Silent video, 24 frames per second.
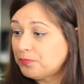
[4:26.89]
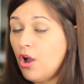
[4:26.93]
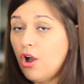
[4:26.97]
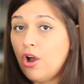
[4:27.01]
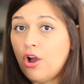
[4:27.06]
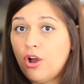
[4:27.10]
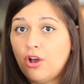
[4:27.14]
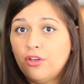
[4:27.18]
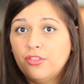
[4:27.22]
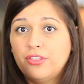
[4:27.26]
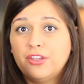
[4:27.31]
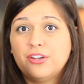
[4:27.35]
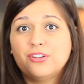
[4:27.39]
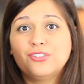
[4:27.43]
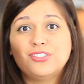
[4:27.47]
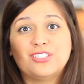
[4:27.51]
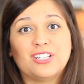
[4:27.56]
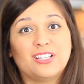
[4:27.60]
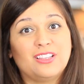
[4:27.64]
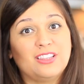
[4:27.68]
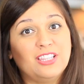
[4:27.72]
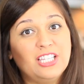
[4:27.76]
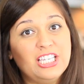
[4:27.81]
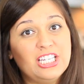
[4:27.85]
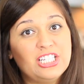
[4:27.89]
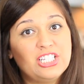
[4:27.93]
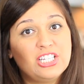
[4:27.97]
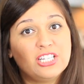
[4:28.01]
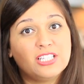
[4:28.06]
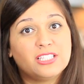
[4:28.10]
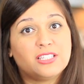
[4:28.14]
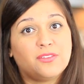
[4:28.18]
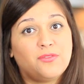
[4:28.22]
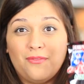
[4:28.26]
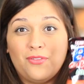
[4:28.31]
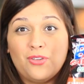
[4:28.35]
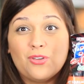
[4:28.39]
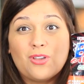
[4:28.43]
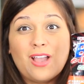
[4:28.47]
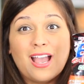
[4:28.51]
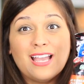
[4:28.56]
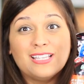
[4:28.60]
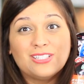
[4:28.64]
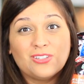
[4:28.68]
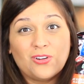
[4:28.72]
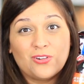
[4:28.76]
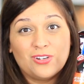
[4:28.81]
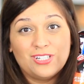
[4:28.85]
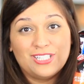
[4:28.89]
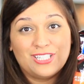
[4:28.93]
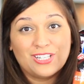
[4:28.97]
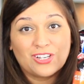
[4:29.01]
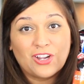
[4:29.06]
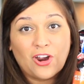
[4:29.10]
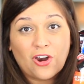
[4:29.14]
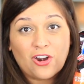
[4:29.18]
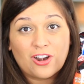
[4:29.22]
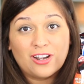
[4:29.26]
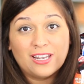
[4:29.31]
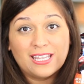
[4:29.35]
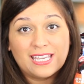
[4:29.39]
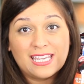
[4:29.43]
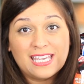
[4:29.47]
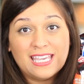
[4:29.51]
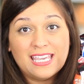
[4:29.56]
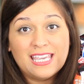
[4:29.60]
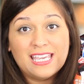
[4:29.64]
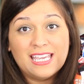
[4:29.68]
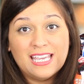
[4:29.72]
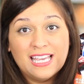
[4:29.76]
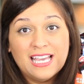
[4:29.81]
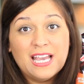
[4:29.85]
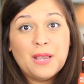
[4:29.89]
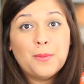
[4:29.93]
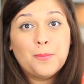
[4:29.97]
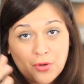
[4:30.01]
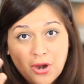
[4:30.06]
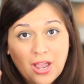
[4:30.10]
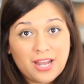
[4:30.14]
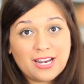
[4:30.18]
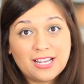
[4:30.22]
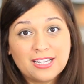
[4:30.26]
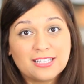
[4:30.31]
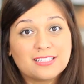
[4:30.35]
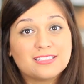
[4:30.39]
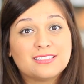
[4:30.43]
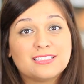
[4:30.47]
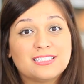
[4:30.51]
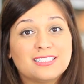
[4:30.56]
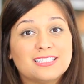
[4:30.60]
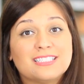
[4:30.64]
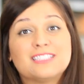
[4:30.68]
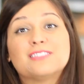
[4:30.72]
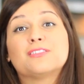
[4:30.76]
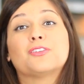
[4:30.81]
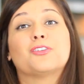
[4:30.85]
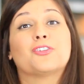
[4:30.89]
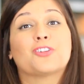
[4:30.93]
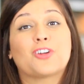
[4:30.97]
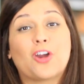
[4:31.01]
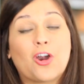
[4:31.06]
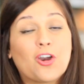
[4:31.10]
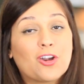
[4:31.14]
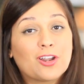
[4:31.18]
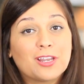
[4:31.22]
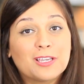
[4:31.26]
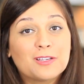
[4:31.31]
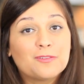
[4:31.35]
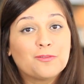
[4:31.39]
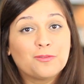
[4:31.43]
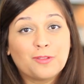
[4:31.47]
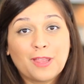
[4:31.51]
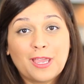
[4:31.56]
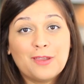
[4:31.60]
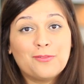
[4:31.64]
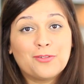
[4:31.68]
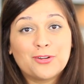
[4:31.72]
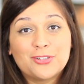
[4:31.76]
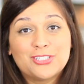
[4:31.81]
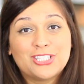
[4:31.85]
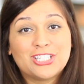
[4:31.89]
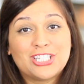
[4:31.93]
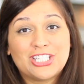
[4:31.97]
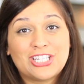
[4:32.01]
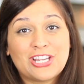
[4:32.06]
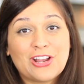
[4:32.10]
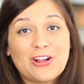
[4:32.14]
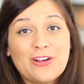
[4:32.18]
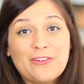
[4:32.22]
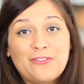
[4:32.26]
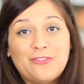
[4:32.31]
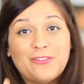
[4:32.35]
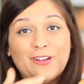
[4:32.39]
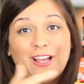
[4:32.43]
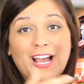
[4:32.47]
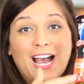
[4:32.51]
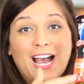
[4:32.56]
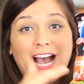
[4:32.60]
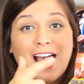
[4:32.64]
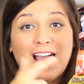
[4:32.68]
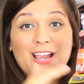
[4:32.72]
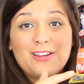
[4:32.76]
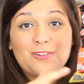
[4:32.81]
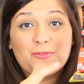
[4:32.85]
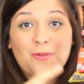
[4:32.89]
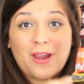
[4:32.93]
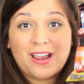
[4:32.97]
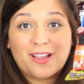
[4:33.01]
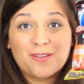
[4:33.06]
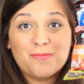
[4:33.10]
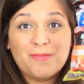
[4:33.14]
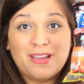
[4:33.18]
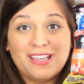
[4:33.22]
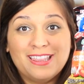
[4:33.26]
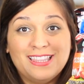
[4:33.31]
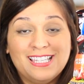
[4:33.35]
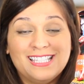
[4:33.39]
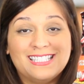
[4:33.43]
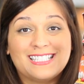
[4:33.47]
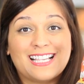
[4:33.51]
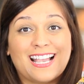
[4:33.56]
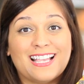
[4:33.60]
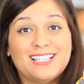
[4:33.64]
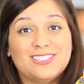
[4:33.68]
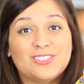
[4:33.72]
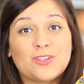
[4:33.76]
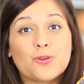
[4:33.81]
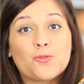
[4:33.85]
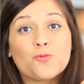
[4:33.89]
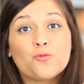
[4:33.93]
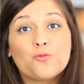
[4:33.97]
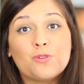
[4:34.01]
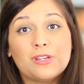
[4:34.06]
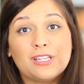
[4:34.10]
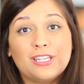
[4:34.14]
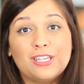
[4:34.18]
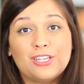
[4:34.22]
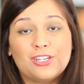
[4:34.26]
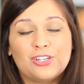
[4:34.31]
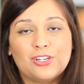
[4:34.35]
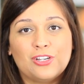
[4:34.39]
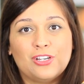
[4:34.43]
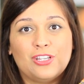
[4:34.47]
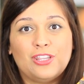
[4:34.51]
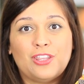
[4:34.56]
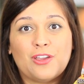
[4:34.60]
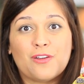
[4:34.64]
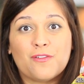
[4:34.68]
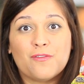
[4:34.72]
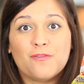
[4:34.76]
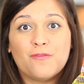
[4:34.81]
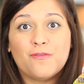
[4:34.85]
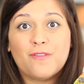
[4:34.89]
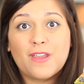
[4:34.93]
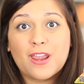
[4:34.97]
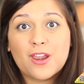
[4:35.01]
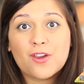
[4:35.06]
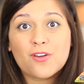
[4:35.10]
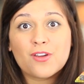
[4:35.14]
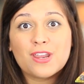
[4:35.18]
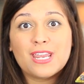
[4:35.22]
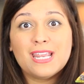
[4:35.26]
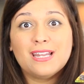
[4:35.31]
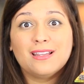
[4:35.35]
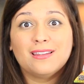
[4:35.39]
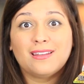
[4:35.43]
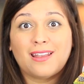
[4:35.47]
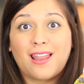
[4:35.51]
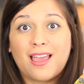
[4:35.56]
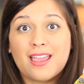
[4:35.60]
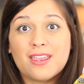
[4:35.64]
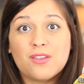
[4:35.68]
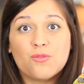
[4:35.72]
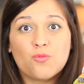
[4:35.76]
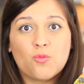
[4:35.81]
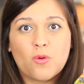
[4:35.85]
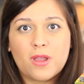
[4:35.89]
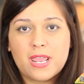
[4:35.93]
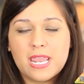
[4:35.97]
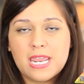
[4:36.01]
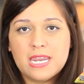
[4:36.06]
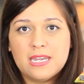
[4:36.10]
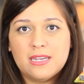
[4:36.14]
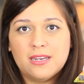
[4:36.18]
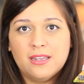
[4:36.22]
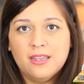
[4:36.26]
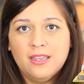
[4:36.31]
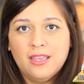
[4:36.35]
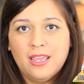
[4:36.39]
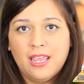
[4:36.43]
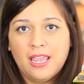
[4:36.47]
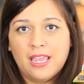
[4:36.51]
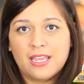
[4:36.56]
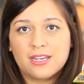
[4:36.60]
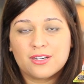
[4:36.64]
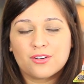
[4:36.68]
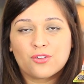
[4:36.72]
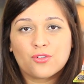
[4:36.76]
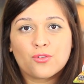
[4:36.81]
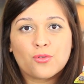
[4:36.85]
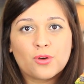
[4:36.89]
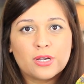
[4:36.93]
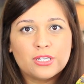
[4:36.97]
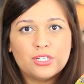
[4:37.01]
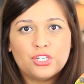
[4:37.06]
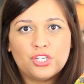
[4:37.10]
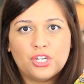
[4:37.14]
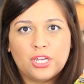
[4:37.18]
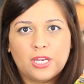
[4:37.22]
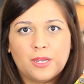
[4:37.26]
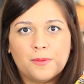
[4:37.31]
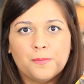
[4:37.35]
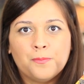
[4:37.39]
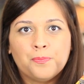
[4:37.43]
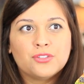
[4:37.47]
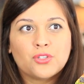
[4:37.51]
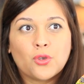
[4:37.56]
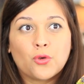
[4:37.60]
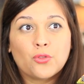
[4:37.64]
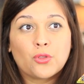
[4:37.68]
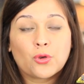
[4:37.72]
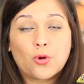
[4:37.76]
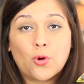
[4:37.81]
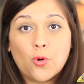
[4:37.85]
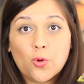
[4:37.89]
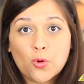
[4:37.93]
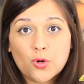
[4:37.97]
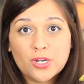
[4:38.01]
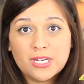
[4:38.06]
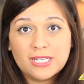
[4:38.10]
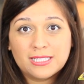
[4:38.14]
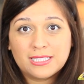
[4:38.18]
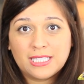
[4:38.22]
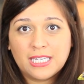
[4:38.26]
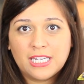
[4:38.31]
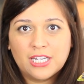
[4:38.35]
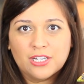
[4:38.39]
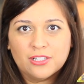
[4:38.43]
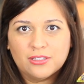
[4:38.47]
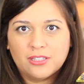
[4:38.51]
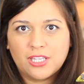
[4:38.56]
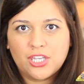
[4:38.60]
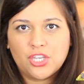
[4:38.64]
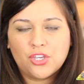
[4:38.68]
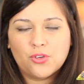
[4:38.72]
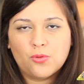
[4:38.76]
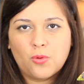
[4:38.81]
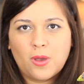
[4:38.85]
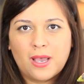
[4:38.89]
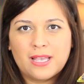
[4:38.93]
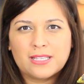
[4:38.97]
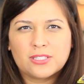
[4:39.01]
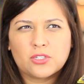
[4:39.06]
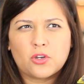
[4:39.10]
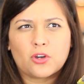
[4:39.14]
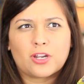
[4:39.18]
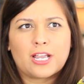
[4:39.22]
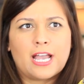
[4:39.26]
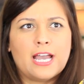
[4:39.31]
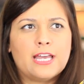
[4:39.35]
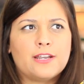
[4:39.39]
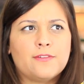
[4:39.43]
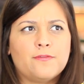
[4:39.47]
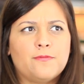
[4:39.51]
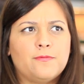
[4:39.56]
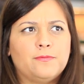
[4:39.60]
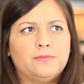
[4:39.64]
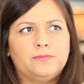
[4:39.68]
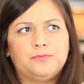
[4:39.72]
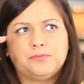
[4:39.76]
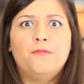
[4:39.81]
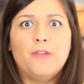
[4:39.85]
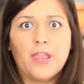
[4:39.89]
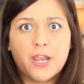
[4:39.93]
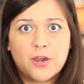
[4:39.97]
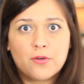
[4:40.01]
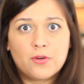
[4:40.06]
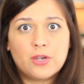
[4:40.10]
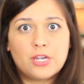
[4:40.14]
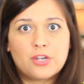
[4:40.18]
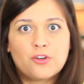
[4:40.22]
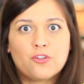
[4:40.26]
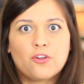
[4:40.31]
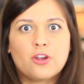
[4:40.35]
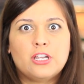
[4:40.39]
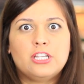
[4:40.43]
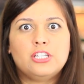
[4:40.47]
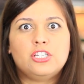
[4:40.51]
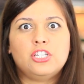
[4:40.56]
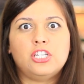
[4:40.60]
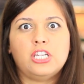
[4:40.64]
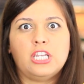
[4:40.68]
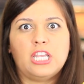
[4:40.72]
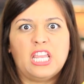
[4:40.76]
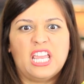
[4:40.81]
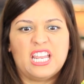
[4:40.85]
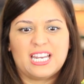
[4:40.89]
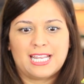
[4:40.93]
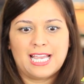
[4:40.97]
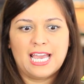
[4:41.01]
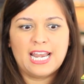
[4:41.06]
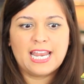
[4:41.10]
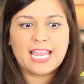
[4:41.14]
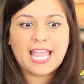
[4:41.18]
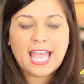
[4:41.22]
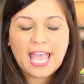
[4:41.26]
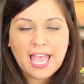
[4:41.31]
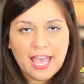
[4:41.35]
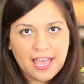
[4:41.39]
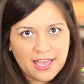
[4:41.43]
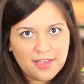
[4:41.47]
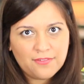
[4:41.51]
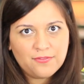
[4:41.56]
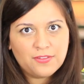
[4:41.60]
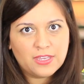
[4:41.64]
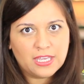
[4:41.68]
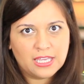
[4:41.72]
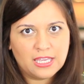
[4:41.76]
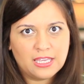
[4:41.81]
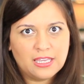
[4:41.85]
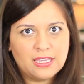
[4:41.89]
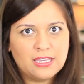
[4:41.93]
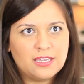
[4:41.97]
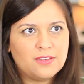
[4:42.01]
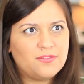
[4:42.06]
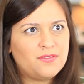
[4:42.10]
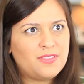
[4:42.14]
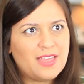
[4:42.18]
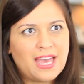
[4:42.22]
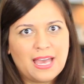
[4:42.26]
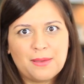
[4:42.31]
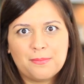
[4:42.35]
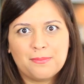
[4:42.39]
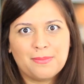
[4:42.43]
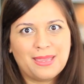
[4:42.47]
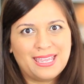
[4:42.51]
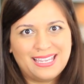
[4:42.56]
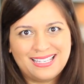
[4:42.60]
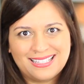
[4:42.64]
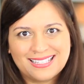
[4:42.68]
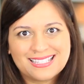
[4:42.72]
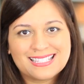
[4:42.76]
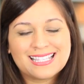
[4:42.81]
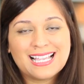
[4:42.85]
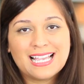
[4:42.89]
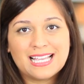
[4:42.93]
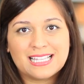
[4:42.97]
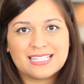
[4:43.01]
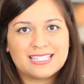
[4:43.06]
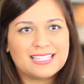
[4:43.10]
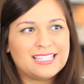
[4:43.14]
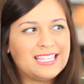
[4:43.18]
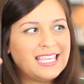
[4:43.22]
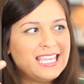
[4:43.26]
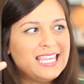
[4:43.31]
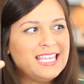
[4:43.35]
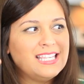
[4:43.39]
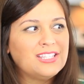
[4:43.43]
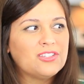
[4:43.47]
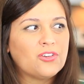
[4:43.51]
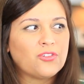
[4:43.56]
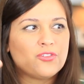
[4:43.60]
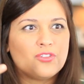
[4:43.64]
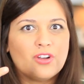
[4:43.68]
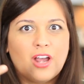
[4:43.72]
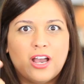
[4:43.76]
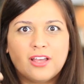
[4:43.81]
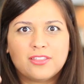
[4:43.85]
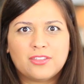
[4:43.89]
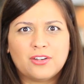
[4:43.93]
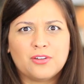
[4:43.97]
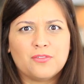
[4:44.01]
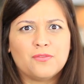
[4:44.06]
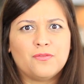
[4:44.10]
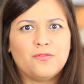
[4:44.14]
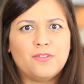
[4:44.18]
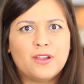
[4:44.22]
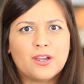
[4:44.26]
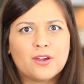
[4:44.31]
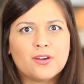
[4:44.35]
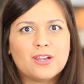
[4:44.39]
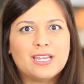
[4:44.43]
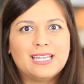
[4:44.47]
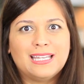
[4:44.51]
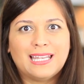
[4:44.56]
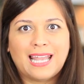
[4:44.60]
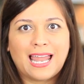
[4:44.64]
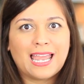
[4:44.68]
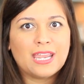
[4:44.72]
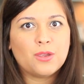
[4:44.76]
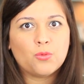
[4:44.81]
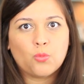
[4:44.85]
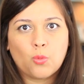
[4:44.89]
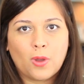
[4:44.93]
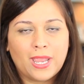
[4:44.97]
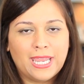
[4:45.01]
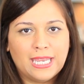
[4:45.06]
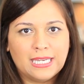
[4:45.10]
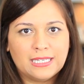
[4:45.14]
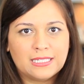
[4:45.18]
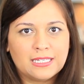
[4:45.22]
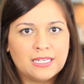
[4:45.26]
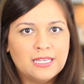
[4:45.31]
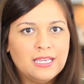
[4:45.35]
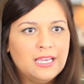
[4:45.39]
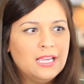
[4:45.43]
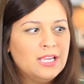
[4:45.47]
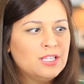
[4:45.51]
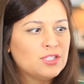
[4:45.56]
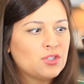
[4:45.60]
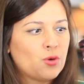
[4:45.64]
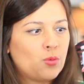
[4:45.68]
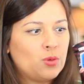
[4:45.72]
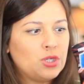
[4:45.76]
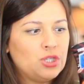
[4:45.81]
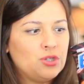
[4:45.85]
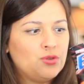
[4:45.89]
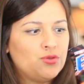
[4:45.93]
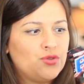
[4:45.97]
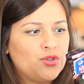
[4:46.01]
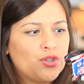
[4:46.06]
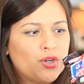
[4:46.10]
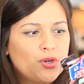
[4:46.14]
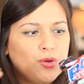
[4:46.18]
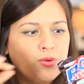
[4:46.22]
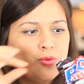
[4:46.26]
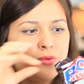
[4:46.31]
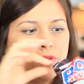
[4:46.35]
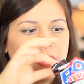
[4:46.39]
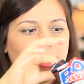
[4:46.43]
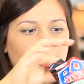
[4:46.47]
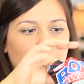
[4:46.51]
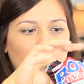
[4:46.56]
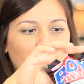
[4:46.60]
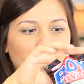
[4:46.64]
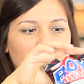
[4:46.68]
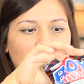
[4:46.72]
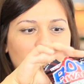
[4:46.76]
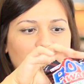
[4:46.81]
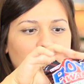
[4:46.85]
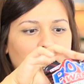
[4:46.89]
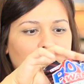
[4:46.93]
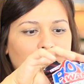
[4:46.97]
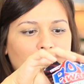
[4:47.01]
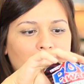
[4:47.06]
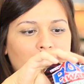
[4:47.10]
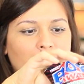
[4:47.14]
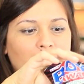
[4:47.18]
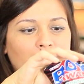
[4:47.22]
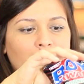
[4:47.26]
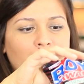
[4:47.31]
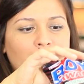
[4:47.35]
Oh, they're delicious. If you guys are into garlicky products or garlic flavored stuff, I'd recommend these guys. They're really good. They're very lightweight and crunchy. So the corn nuts here in the US are kind of very crunchy and kind of heavy, if that makes sense. These are not, they're very lightweight. So when you chew them, it's like